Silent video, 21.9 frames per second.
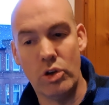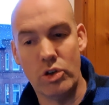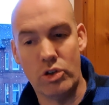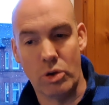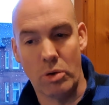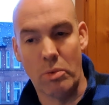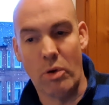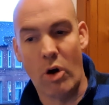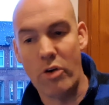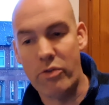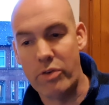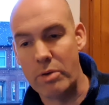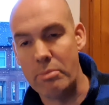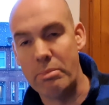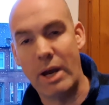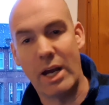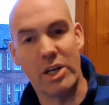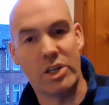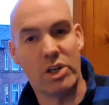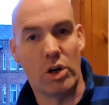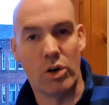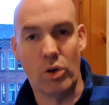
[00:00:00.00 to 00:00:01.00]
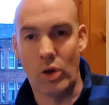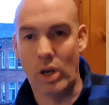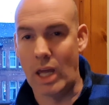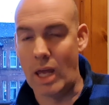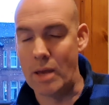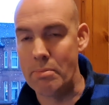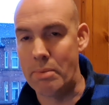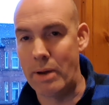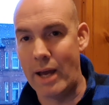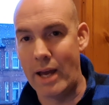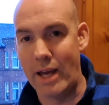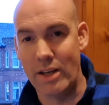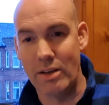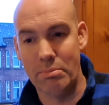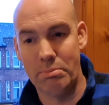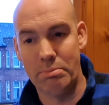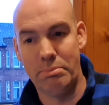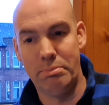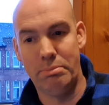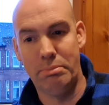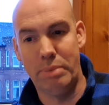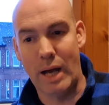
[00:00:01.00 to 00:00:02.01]
So offering bags aren't going to get
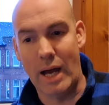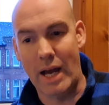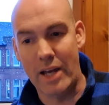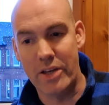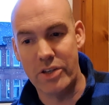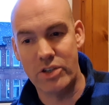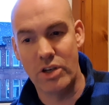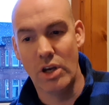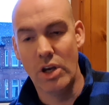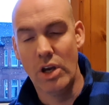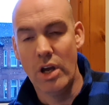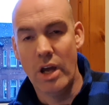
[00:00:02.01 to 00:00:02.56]
passed.